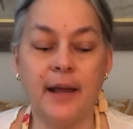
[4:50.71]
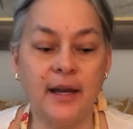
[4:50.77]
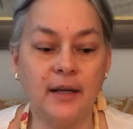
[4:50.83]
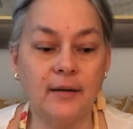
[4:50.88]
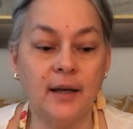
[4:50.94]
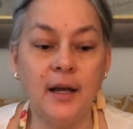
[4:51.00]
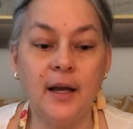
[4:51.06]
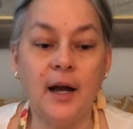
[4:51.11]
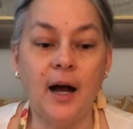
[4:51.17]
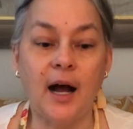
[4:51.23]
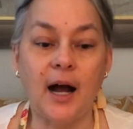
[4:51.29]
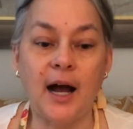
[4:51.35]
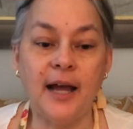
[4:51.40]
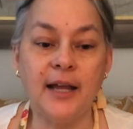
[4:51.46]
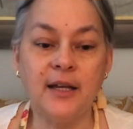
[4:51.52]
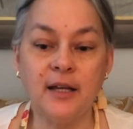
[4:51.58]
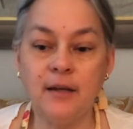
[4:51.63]
And
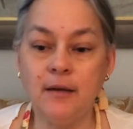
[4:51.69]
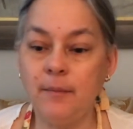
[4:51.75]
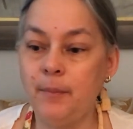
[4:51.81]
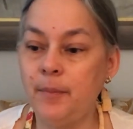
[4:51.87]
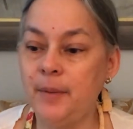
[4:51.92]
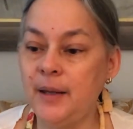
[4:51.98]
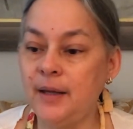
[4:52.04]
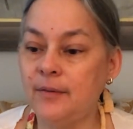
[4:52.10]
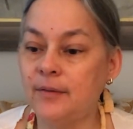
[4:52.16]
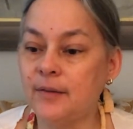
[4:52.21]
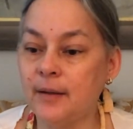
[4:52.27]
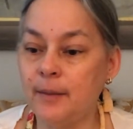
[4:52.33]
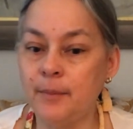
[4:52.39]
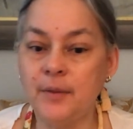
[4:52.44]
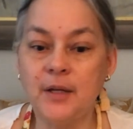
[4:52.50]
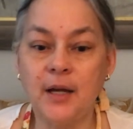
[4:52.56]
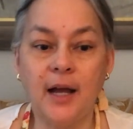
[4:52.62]
I can be
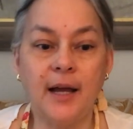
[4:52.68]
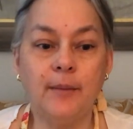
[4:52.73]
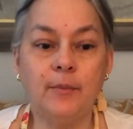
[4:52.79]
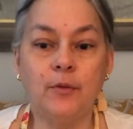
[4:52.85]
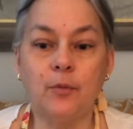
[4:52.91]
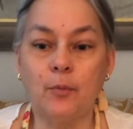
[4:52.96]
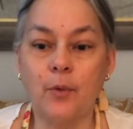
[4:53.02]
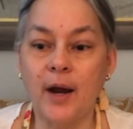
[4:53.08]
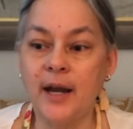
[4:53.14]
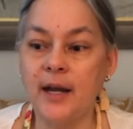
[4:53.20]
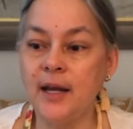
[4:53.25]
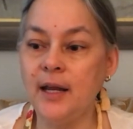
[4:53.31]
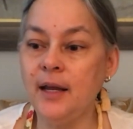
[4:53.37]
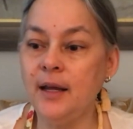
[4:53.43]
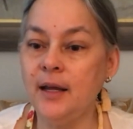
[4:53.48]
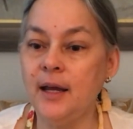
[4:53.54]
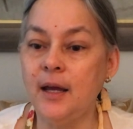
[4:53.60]
sometimes
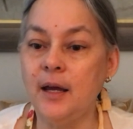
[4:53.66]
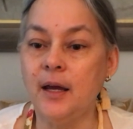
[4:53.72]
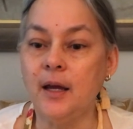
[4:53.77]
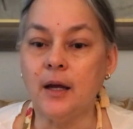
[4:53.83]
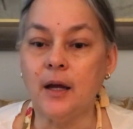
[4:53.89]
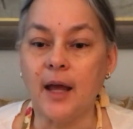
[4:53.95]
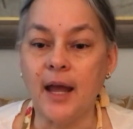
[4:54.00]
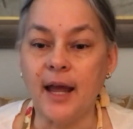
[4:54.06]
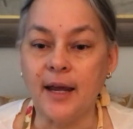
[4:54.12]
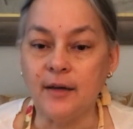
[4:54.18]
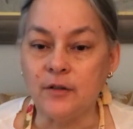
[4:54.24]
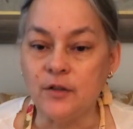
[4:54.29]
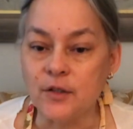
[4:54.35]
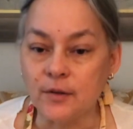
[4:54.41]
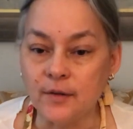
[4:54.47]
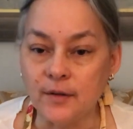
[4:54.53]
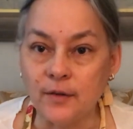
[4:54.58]
writing,
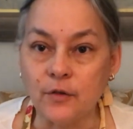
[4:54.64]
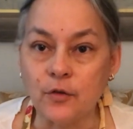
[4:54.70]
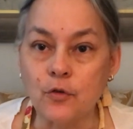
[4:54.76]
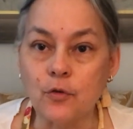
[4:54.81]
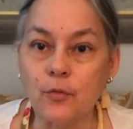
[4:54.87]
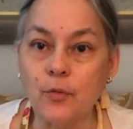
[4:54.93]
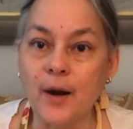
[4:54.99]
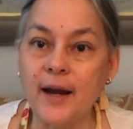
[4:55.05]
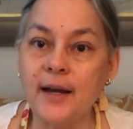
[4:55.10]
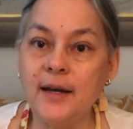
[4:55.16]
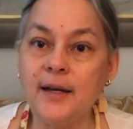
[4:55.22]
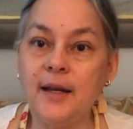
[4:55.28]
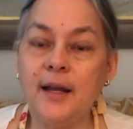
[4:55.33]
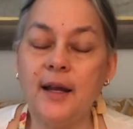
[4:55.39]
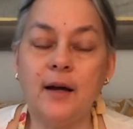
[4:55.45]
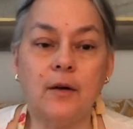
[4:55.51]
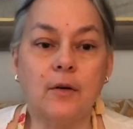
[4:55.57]
and just it's
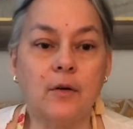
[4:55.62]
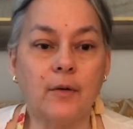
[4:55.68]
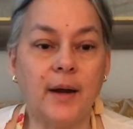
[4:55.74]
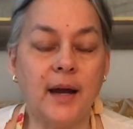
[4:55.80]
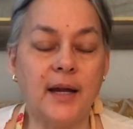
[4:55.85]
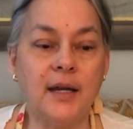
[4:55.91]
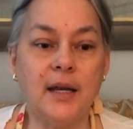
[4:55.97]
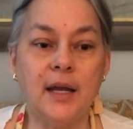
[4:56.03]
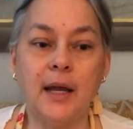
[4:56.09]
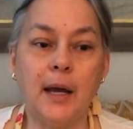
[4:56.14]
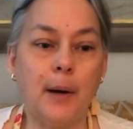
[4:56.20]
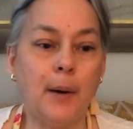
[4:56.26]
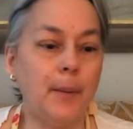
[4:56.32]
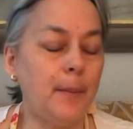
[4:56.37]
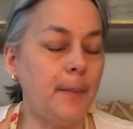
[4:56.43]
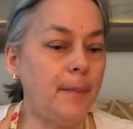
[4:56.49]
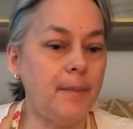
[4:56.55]
grinding out, grinding
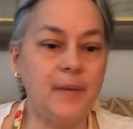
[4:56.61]
out.